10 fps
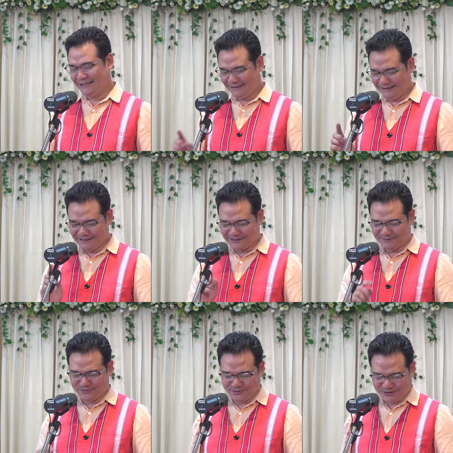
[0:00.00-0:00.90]
He's a
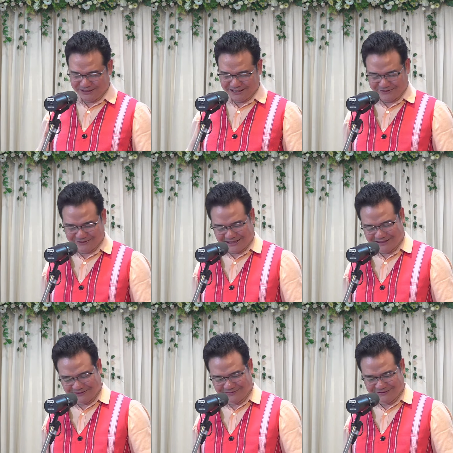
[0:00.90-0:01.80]
Moshe Tatu
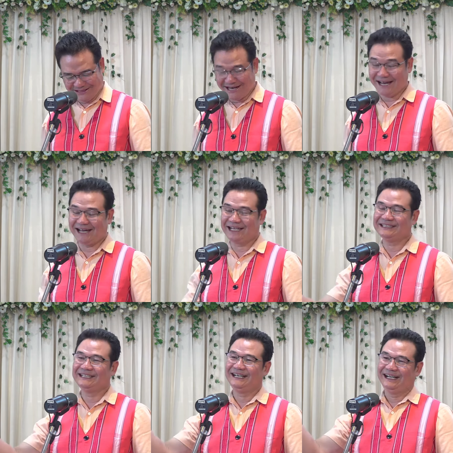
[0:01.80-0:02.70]
Tatu
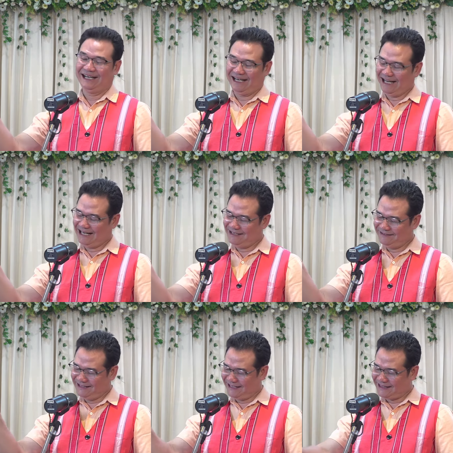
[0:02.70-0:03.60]
lay. Let
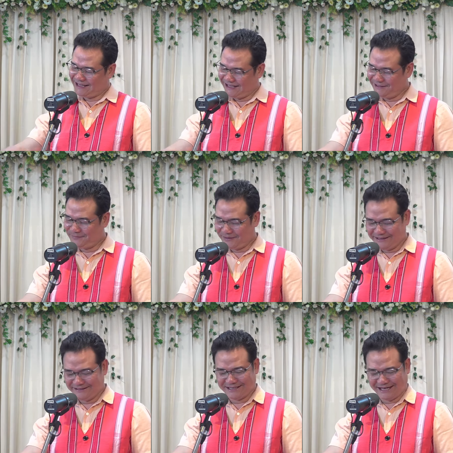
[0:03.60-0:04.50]
in and a talent
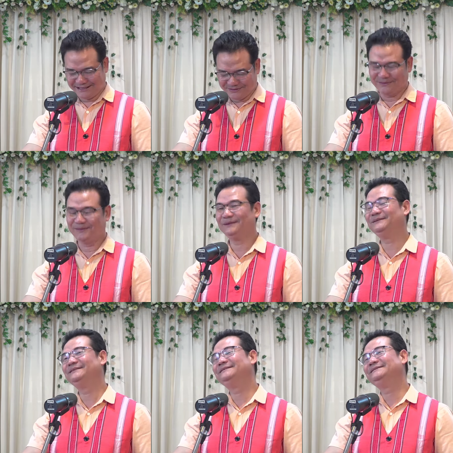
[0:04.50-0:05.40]
quality
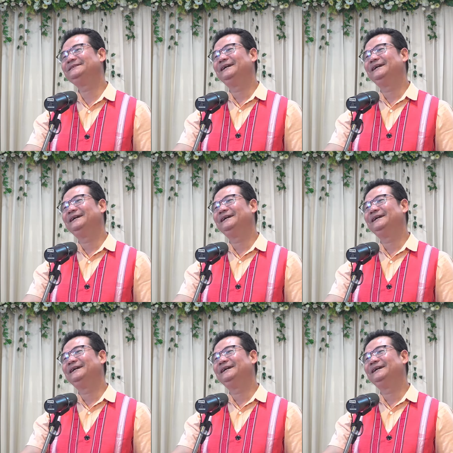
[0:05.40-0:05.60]
ado.